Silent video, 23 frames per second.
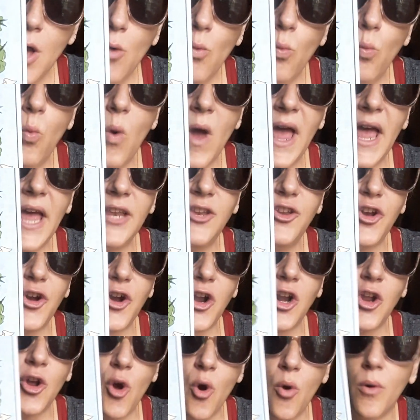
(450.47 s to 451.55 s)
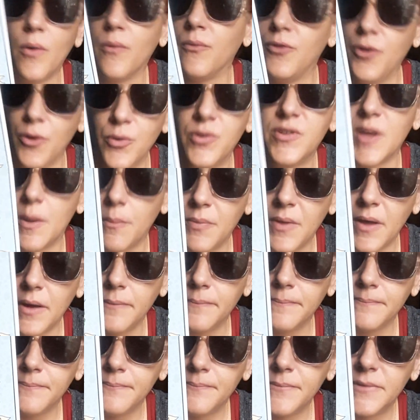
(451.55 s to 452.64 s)
when you're going to go and do something.
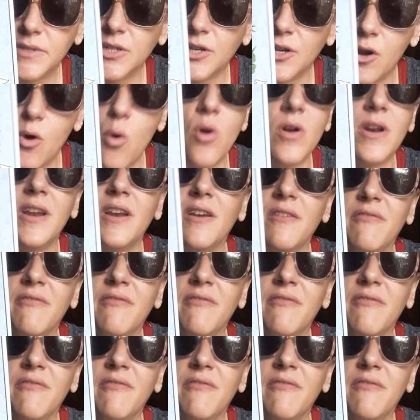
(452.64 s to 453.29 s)
You're going to go on an